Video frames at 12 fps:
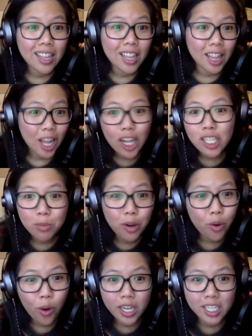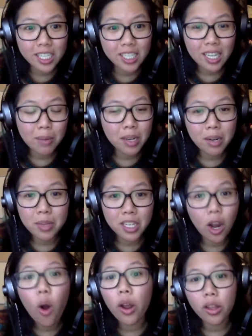Lots more questions I'm going to be
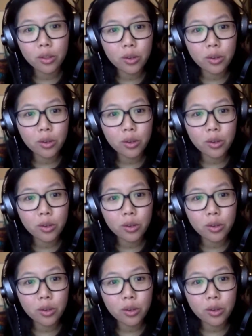going